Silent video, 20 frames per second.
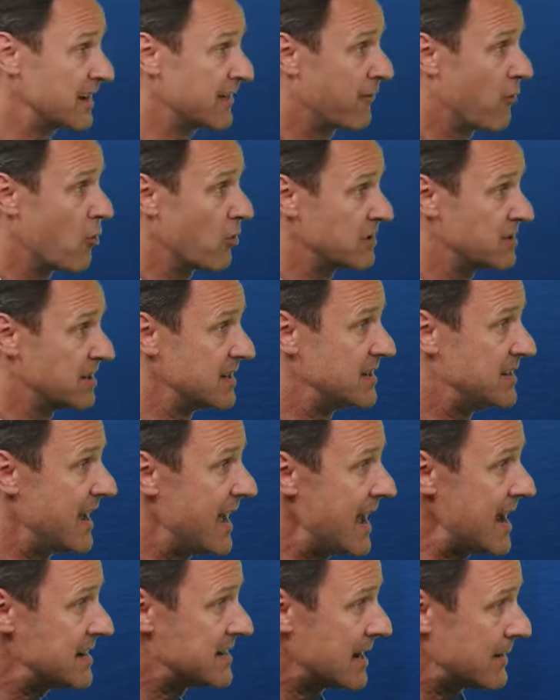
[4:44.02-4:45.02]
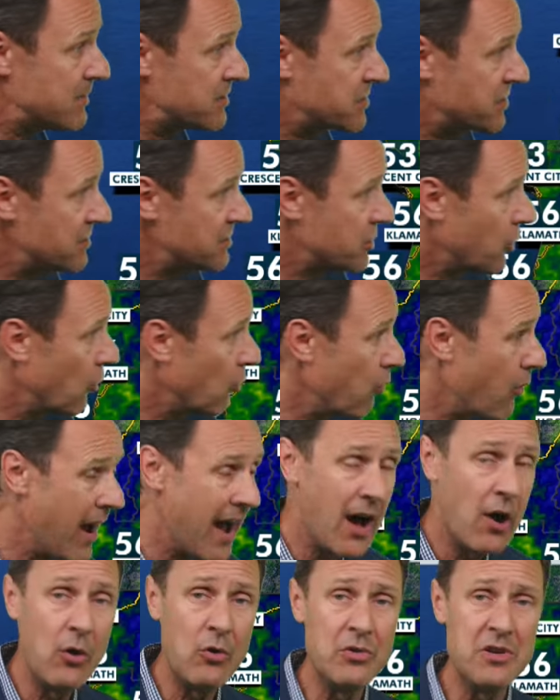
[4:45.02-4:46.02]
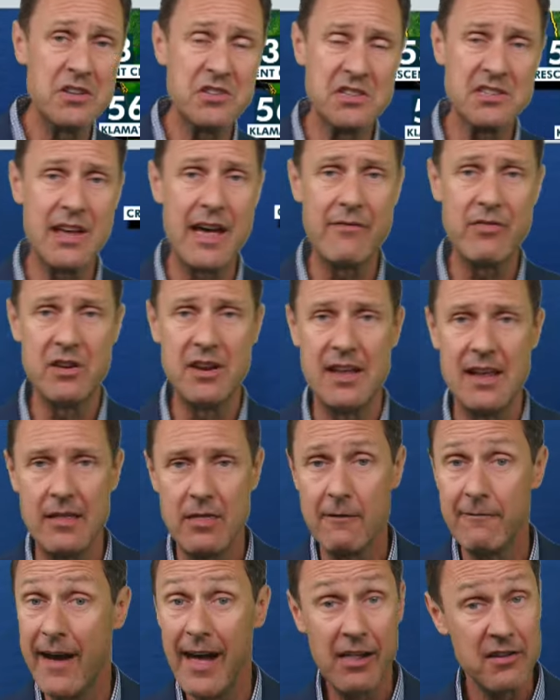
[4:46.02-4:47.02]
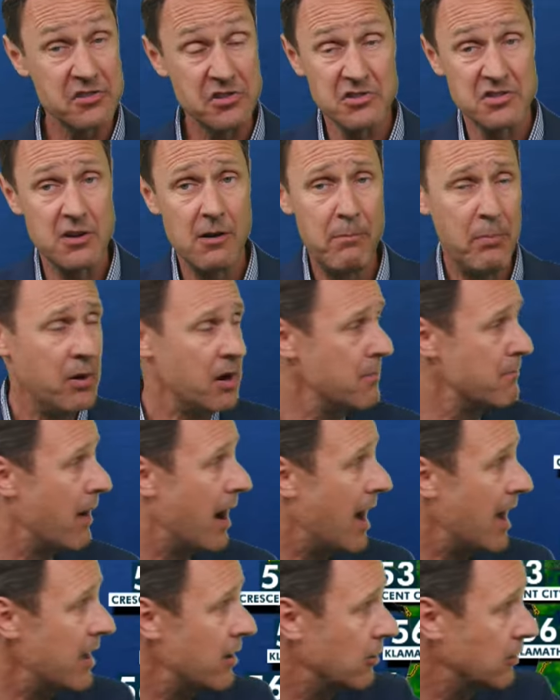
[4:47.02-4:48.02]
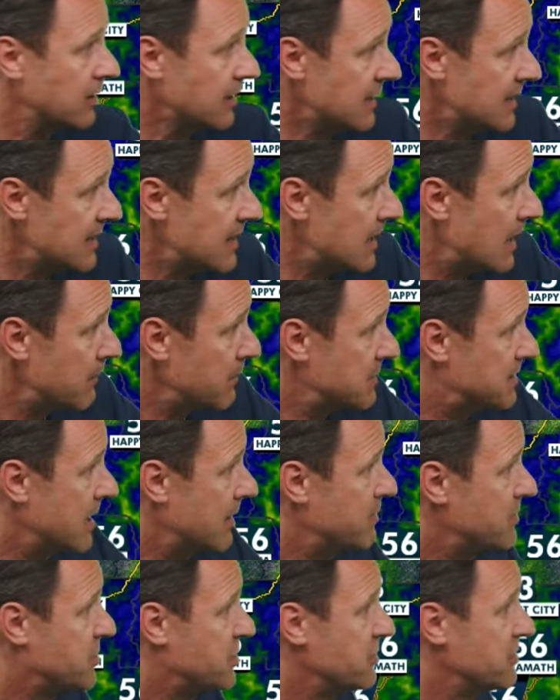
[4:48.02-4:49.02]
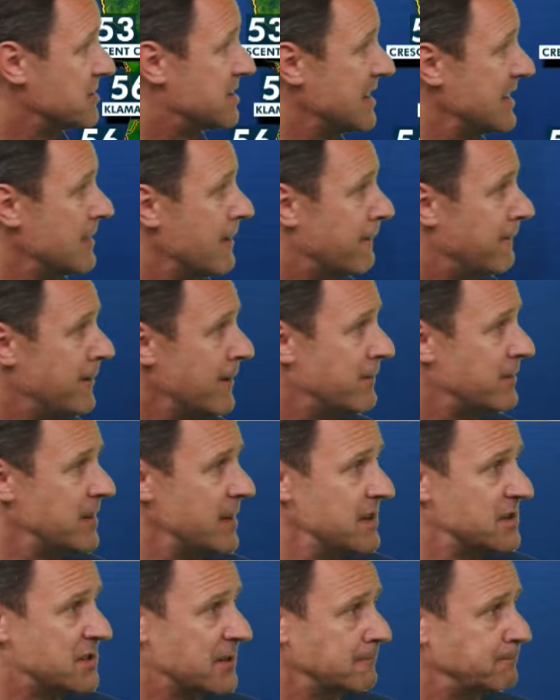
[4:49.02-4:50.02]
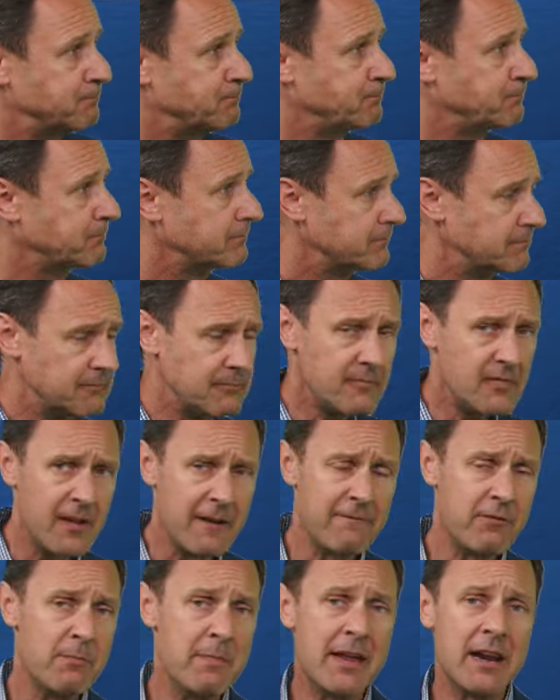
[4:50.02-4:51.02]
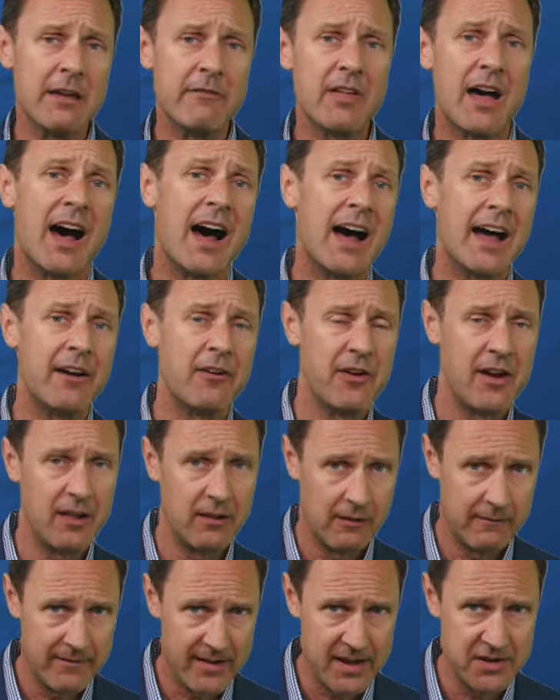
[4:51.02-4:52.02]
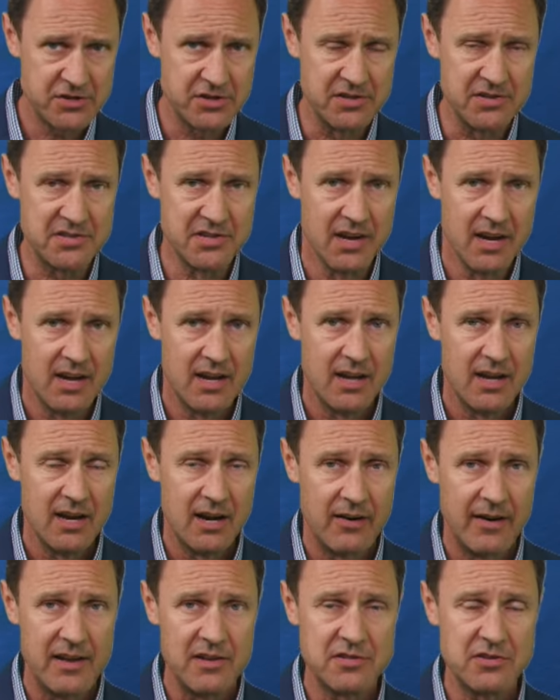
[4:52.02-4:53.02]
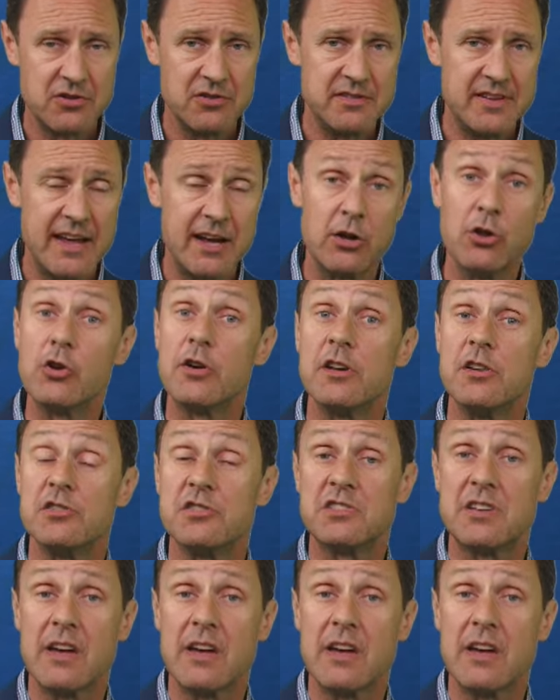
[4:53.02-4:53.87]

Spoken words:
like for today. Temperatures around 70 in the valley, so still pretty mild, but temperatures in the 50s for many of the higher elevations. All right, let's go and take a look at your